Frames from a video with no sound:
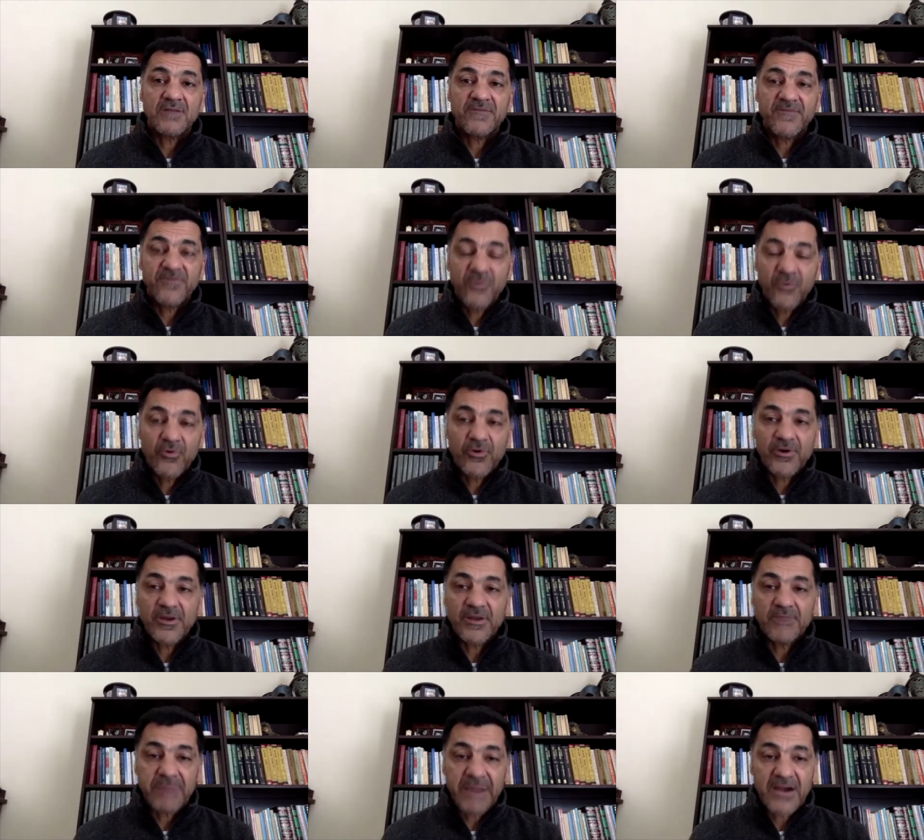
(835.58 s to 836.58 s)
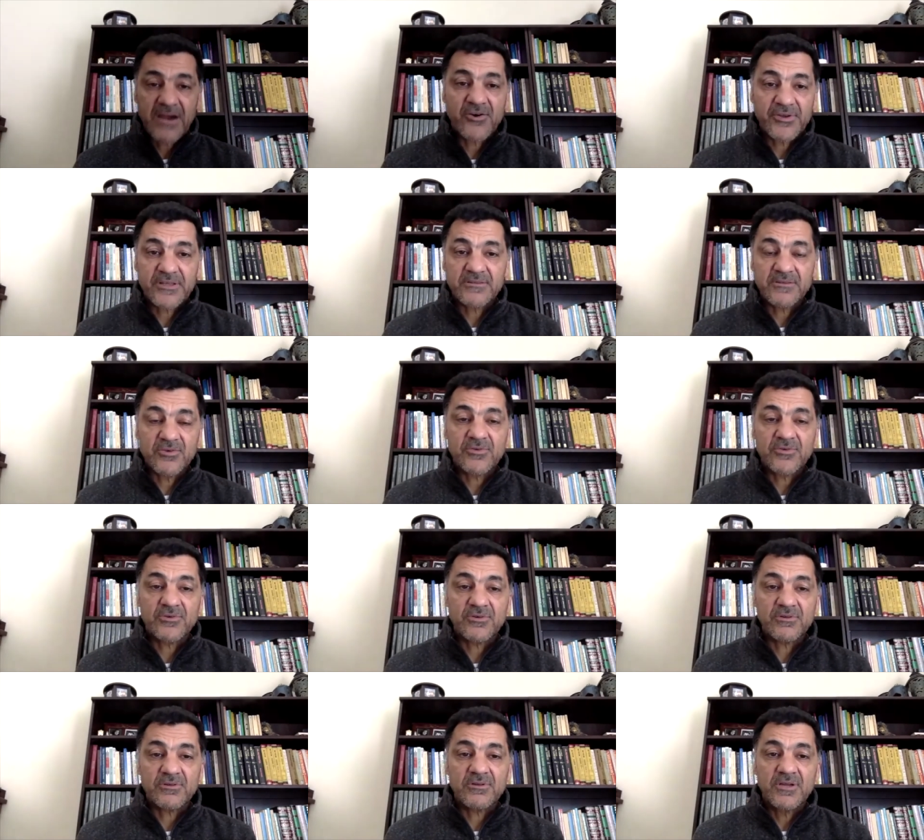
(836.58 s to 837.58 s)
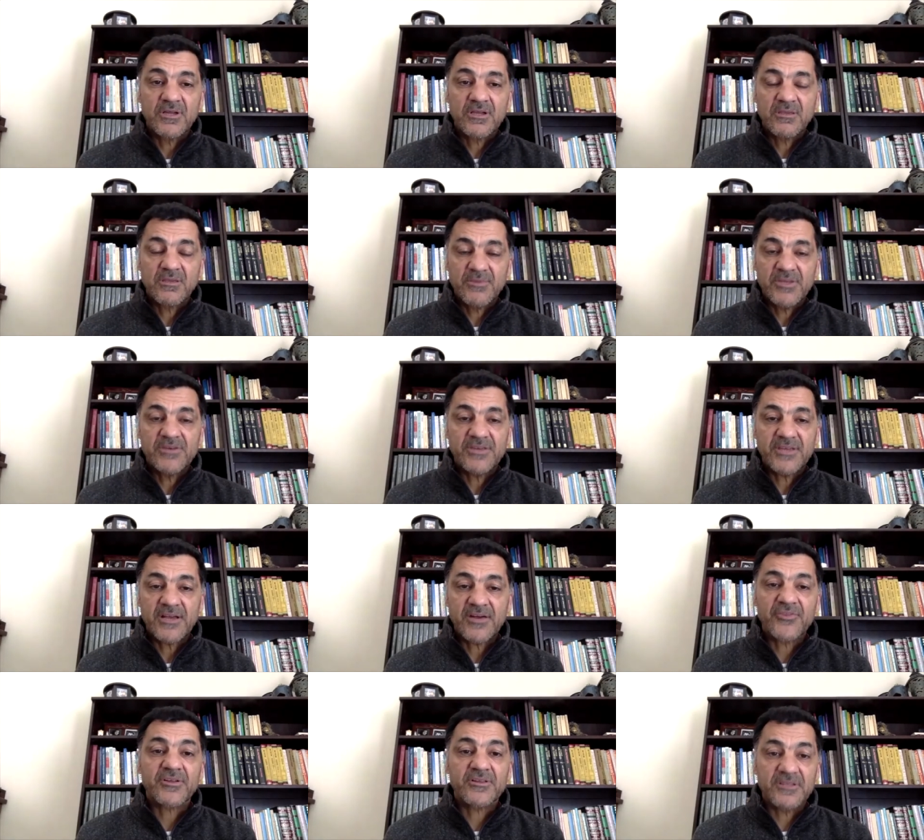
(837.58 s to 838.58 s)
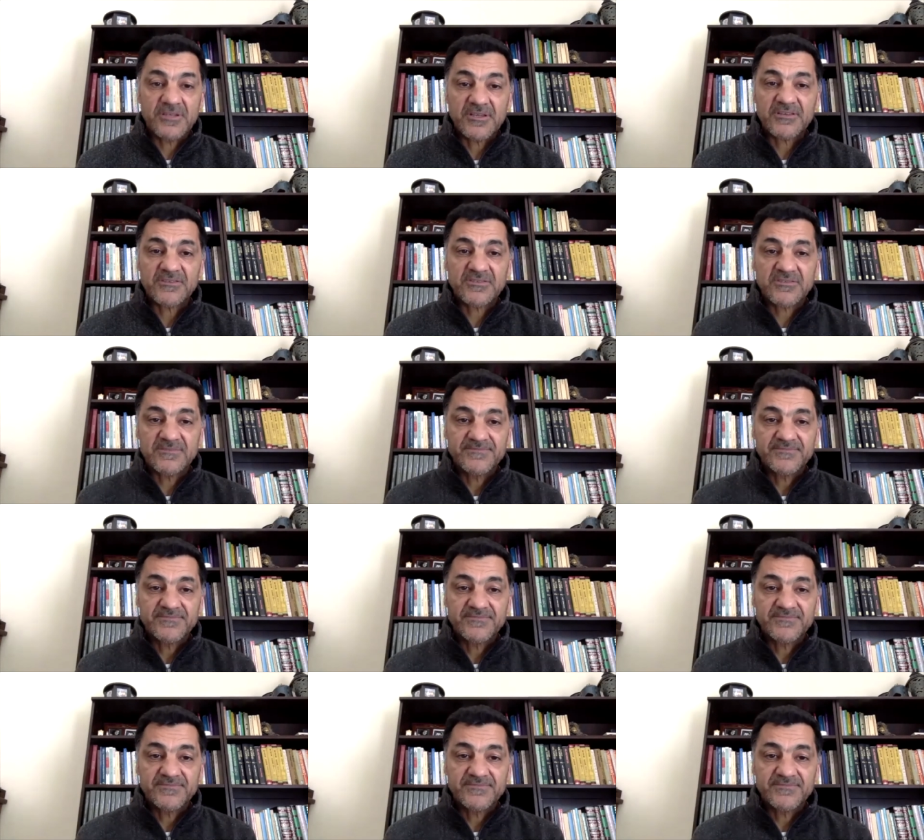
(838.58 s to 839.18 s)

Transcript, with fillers: for empowering local community health clinics.